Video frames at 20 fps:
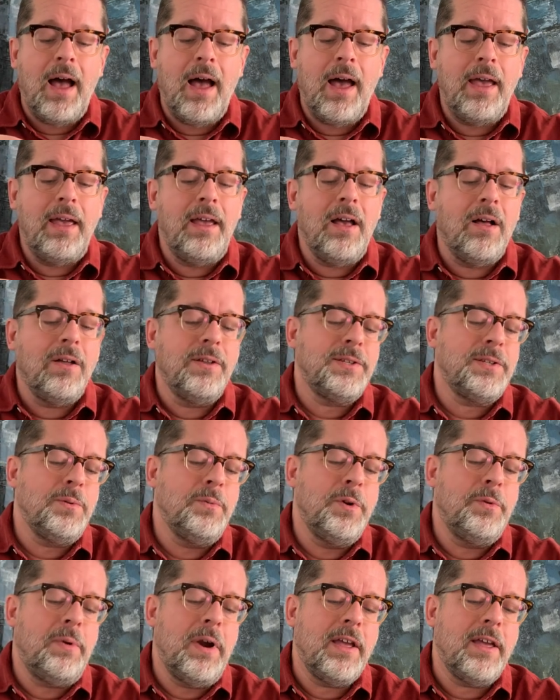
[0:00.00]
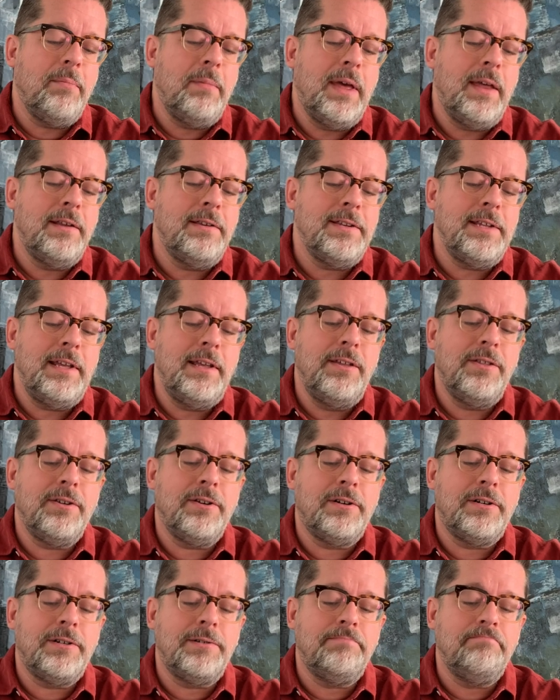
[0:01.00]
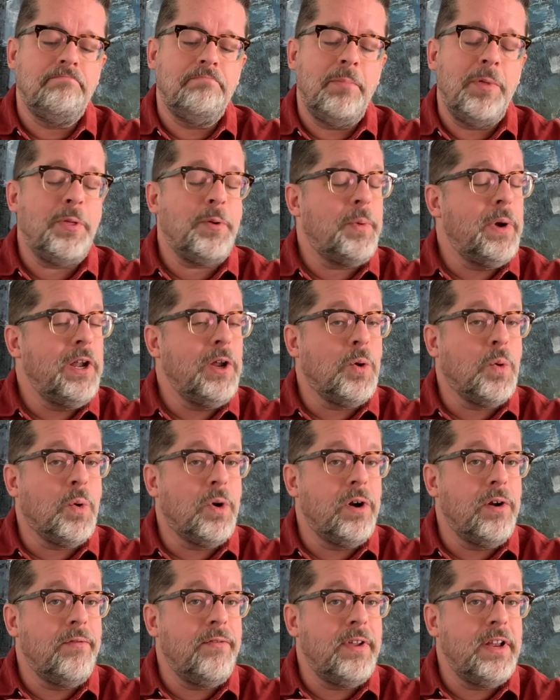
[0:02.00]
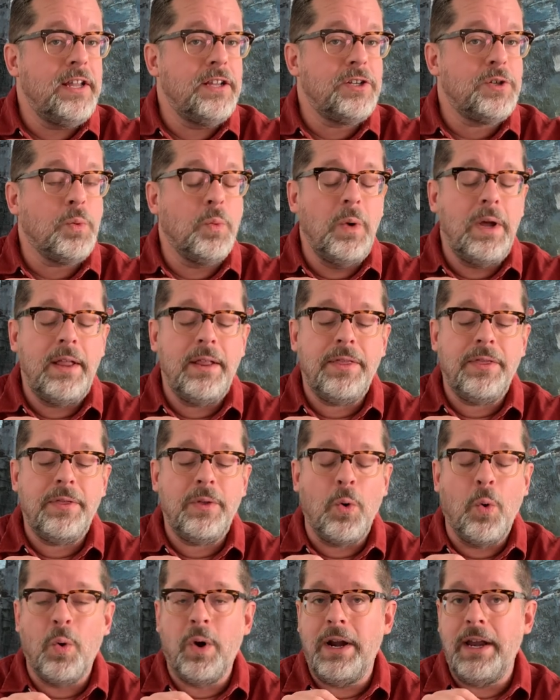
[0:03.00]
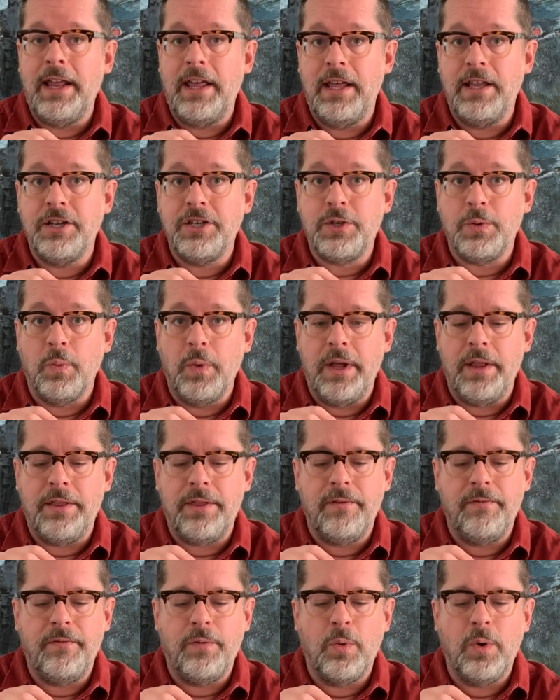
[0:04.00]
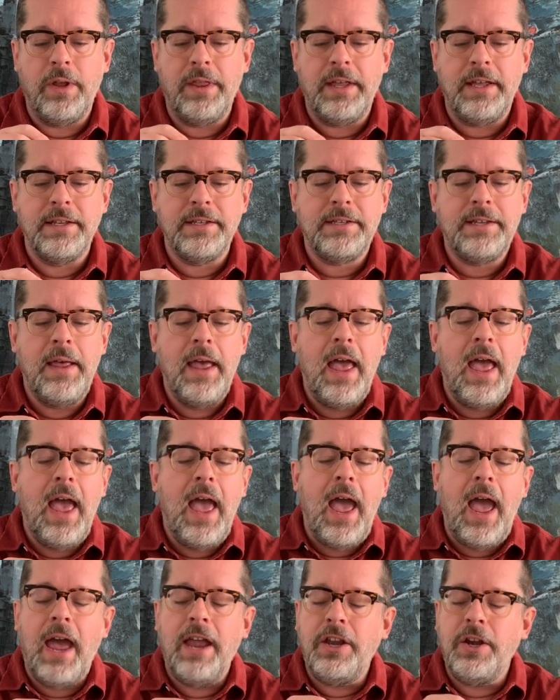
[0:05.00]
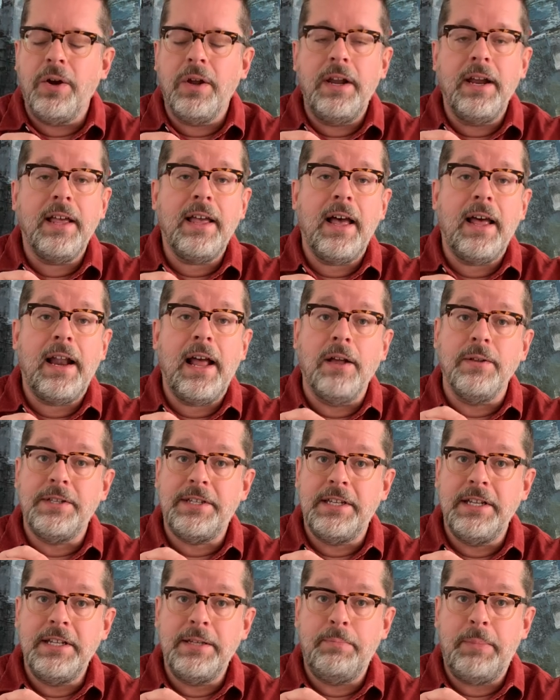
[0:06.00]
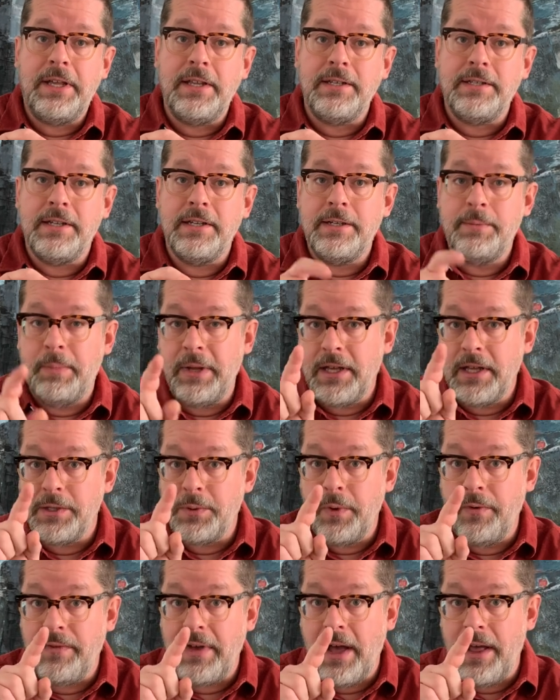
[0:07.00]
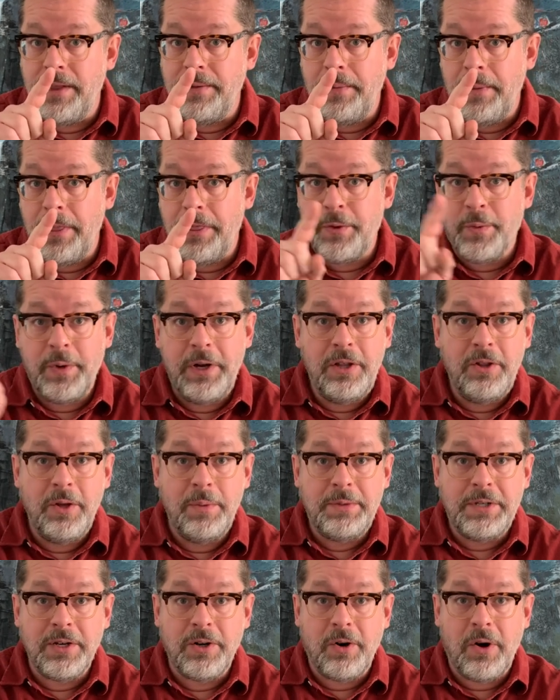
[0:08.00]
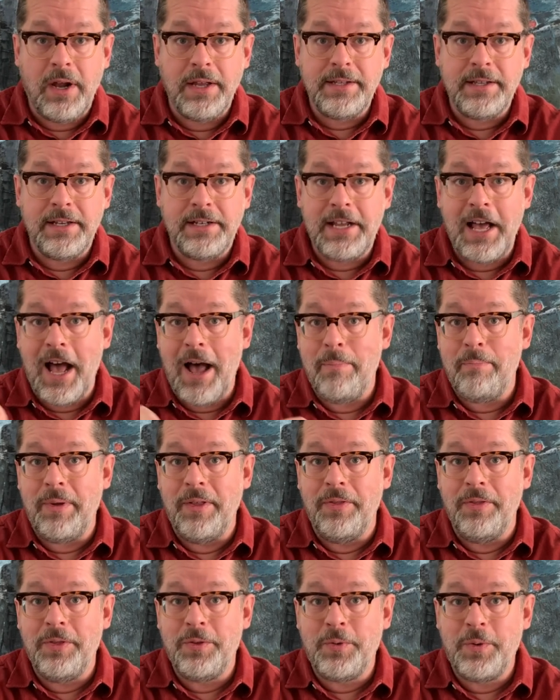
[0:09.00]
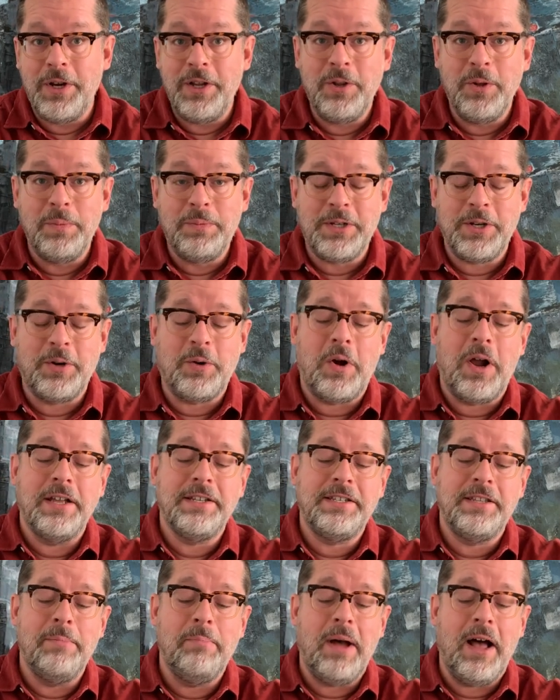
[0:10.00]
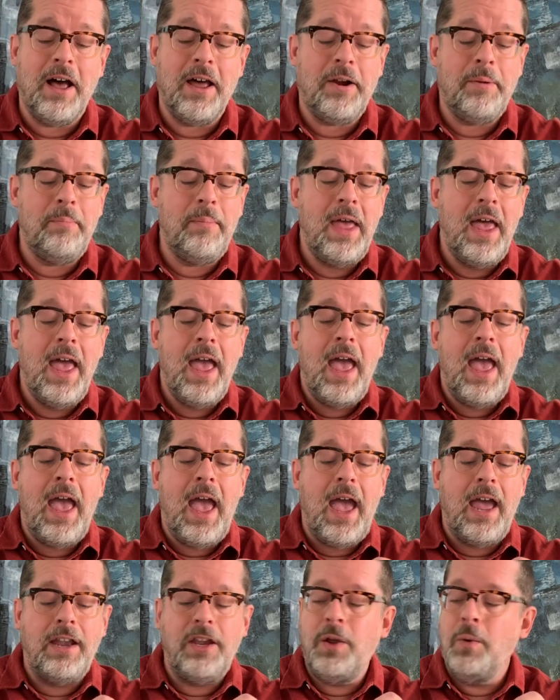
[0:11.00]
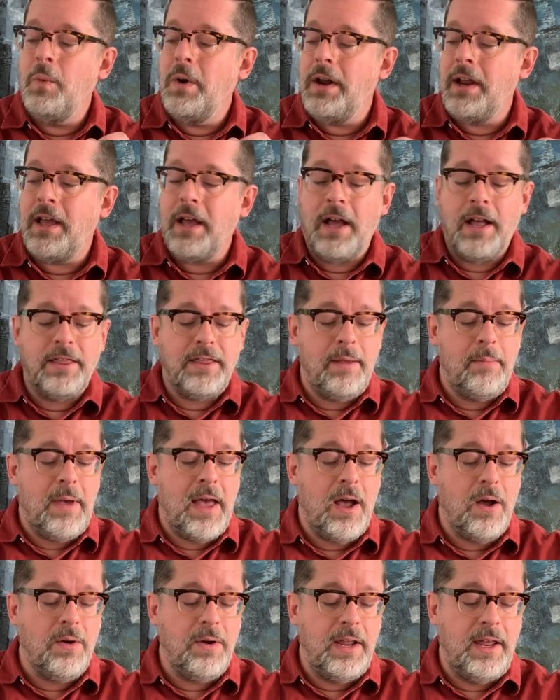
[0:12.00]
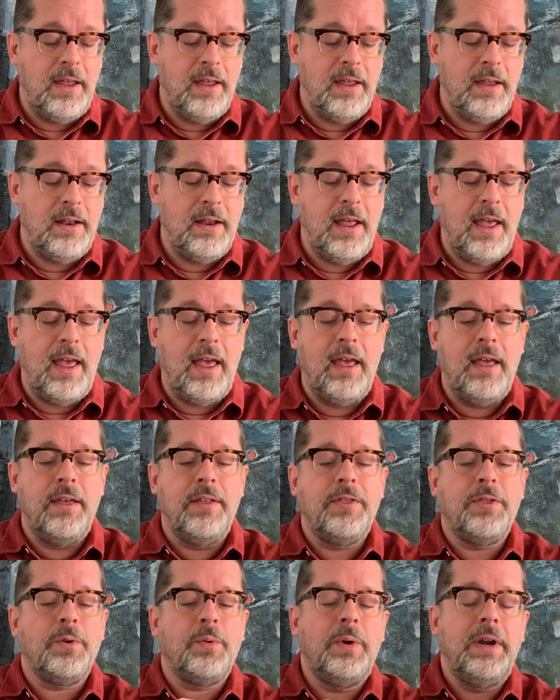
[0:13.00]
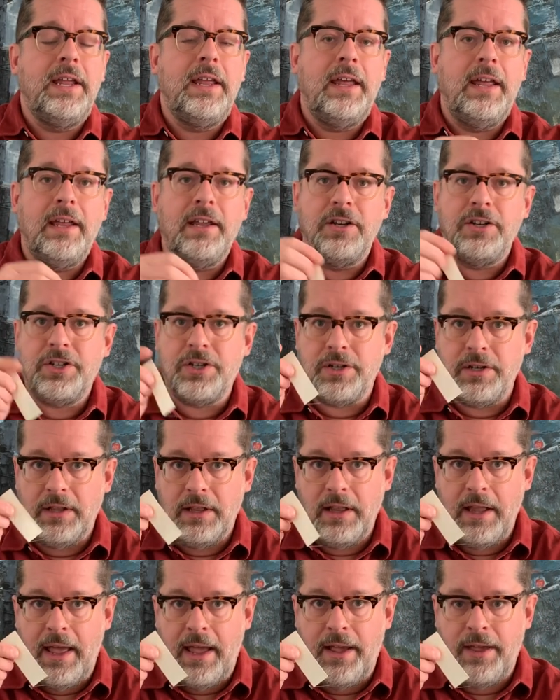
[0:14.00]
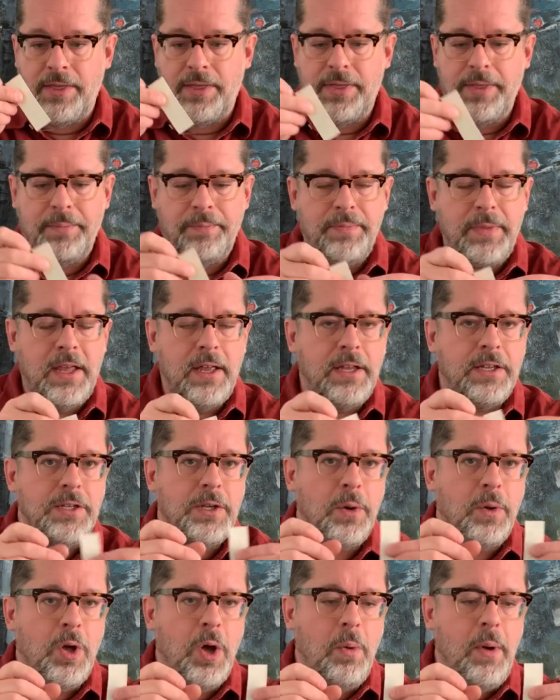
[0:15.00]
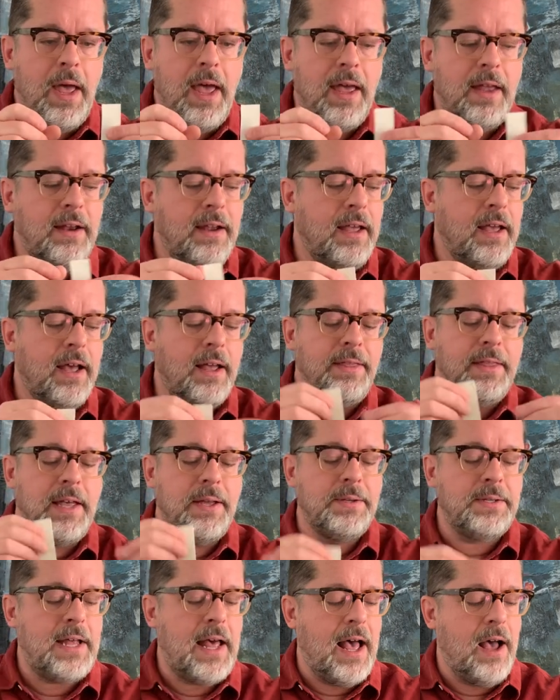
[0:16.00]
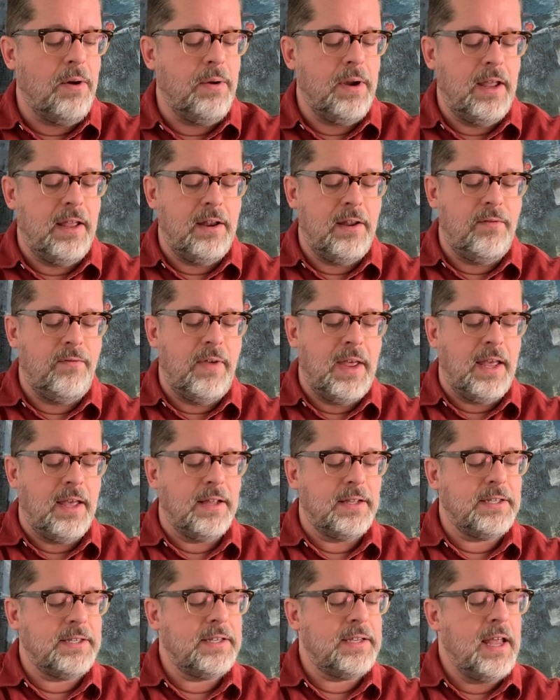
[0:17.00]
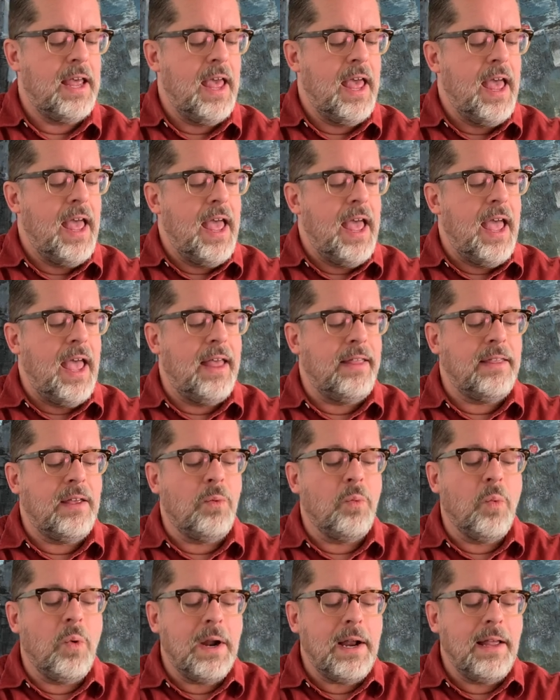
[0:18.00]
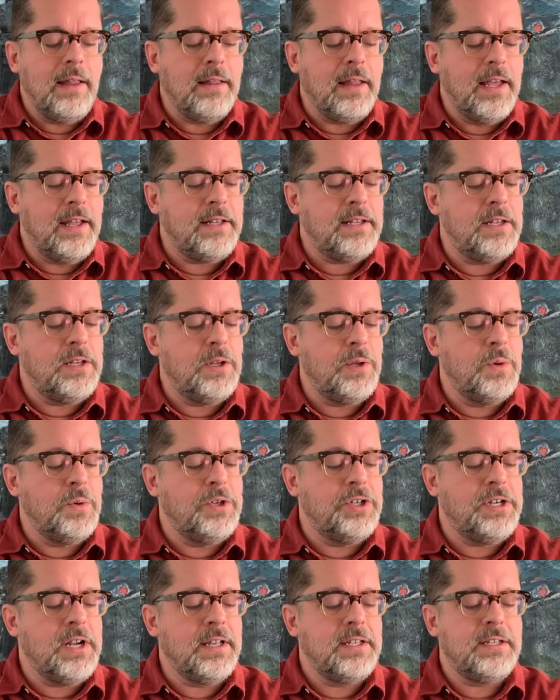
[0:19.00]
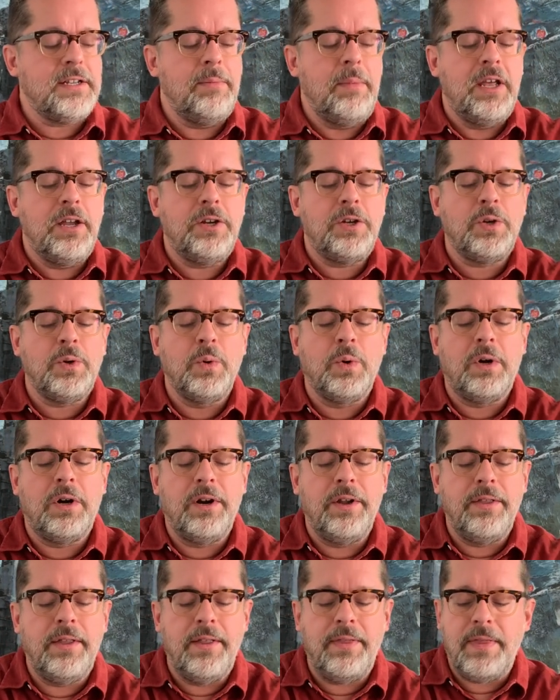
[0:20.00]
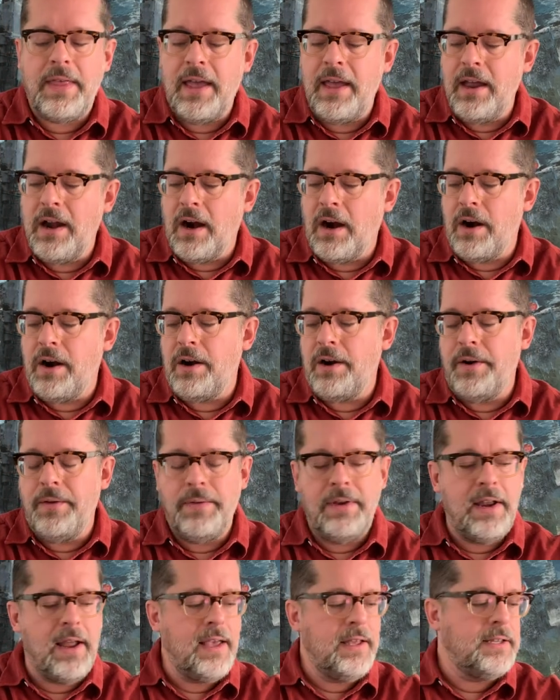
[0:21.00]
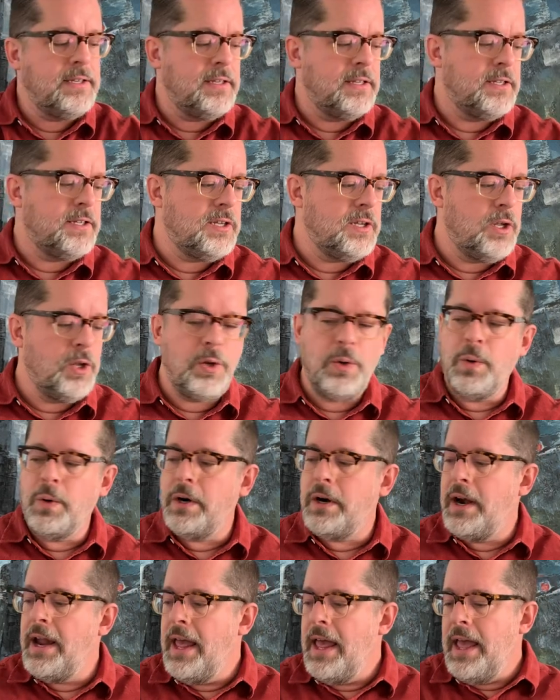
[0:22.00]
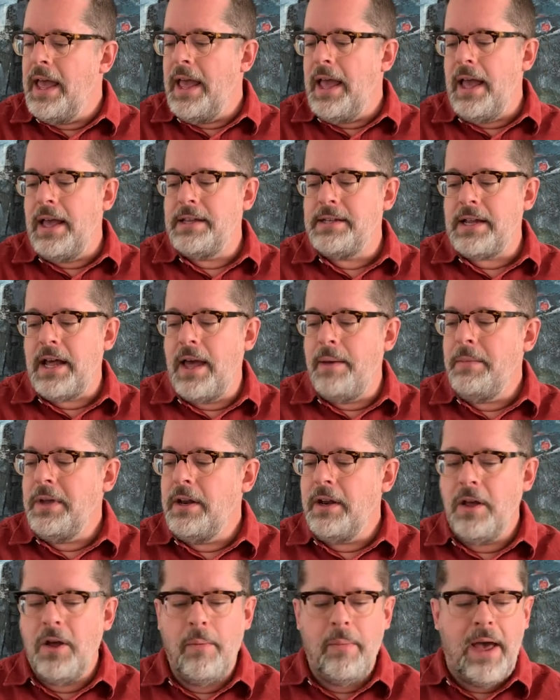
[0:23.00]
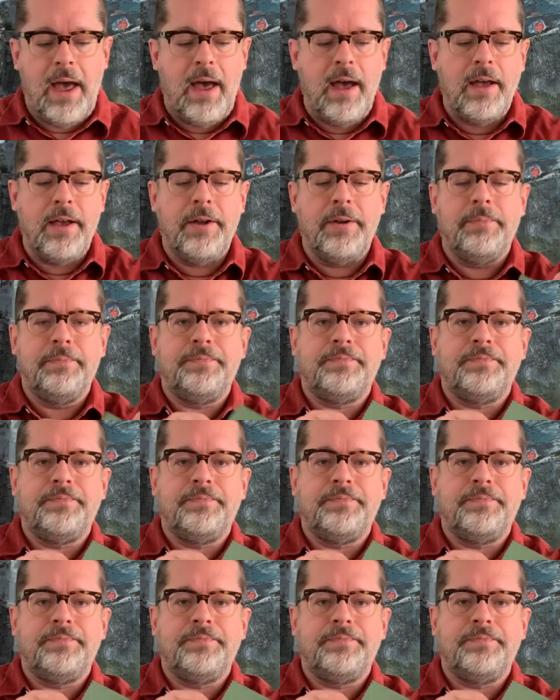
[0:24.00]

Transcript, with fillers: I also would recommend either three quarter of an inch width or an inch width for these and you're gonna cut out six pieces because we've got three loops across the top and three loops across the bottom, and you wanna cut them out in a three inch length. So go ahead and cut those out in advance. And then what I like to do just to make sure that they are nice and secure is I'm gonna go back